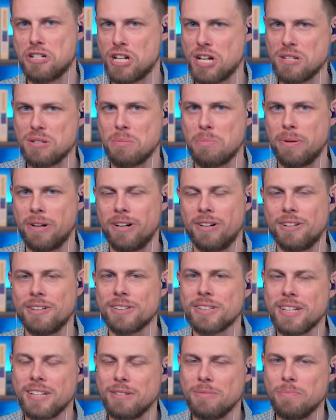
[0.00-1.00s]
Jezebel
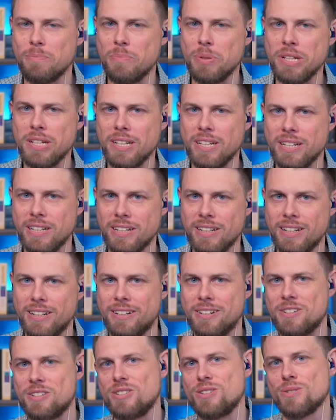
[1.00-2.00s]
can be
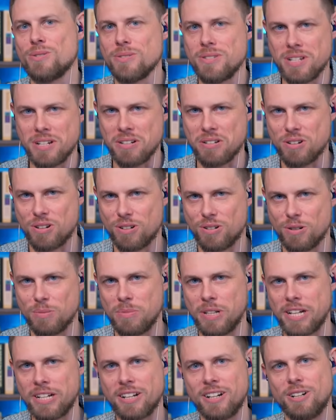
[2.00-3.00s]
an insulting term,
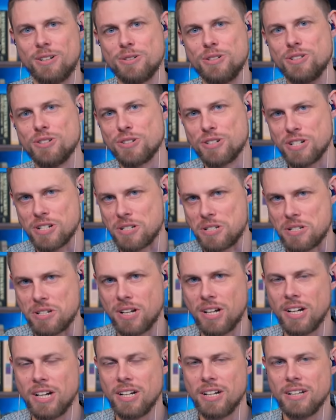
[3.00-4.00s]
like, oh, you're just...
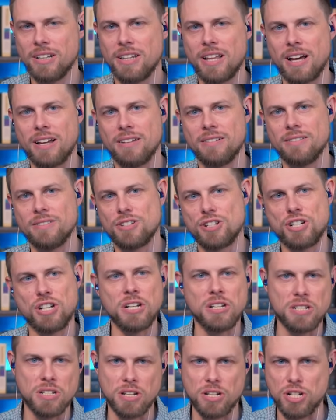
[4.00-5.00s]
that
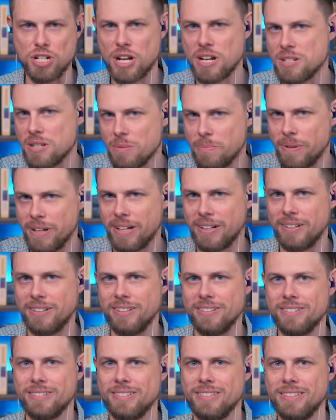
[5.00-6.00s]
she's a
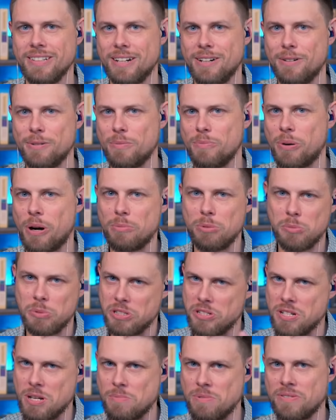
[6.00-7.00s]
Jezebel, you know, and
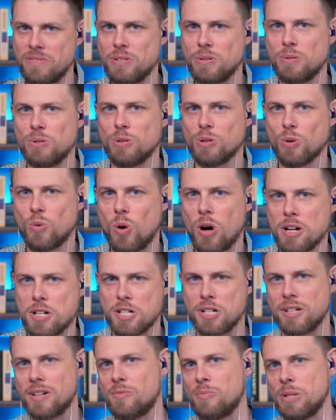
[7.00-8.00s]
probably some of you who are
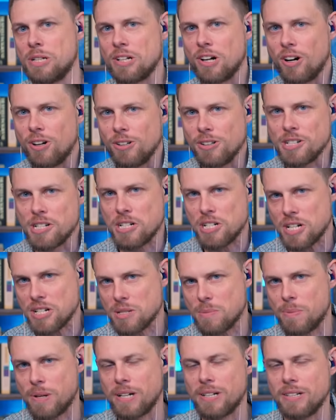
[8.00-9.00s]
watching have been called a
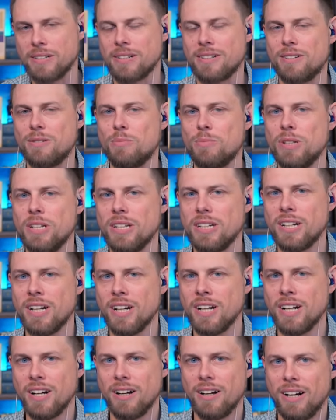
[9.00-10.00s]
Jezebel. It can be
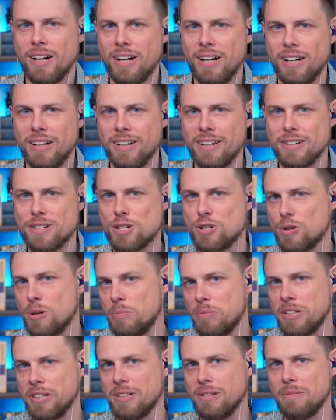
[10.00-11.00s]

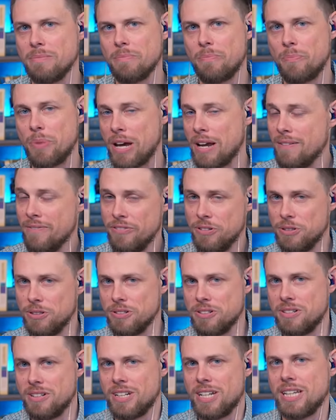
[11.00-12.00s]
extremely
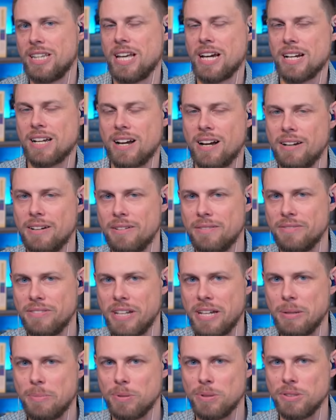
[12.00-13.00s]
painful to get that kind of
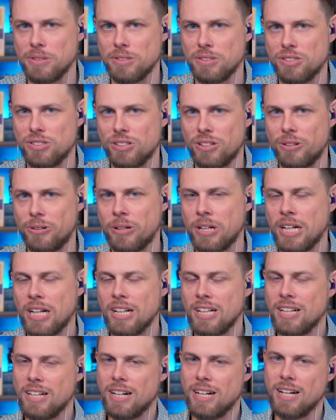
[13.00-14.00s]
label. And so
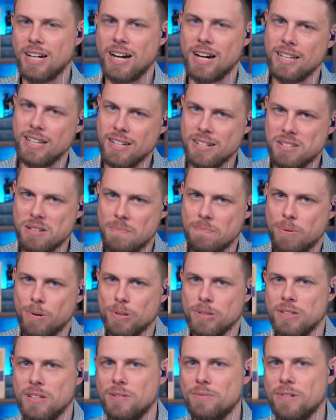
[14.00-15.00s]
I think it's
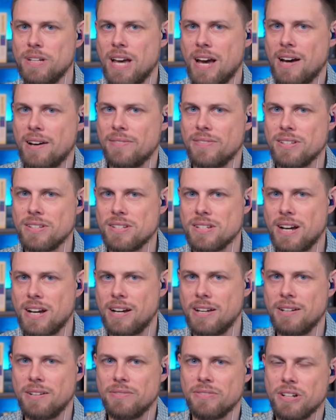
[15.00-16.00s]
important that we have this
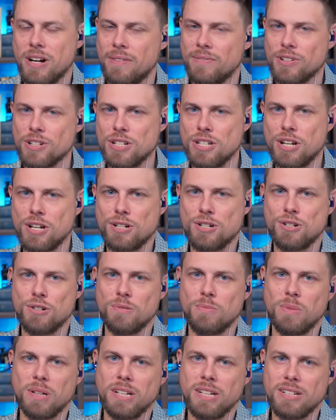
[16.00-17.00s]
kind of
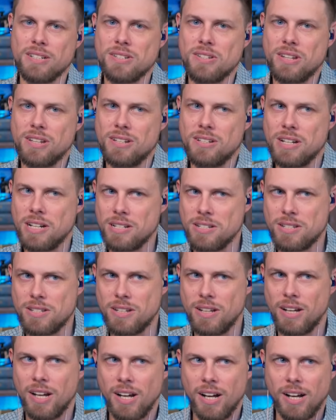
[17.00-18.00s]
conversation, because it
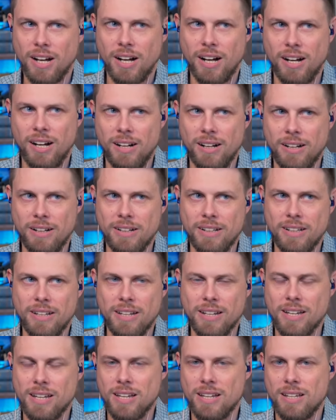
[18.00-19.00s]
does,
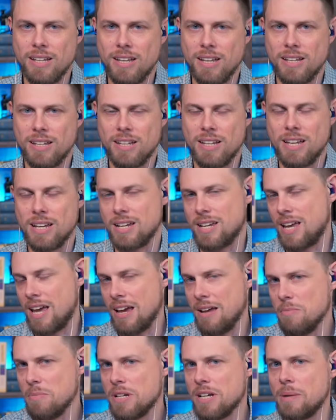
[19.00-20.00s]
it
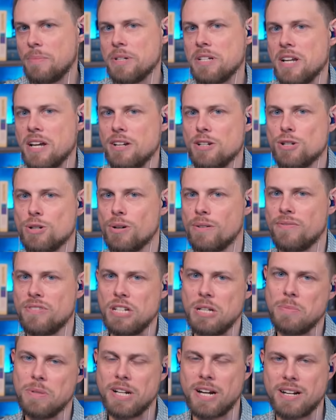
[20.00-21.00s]
can become a danger of
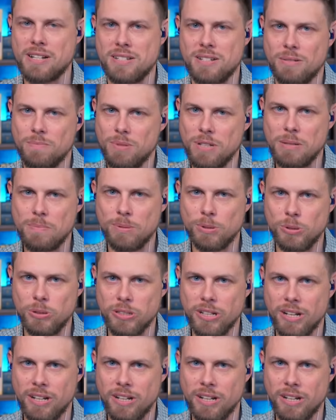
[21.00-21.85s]
demonizing people.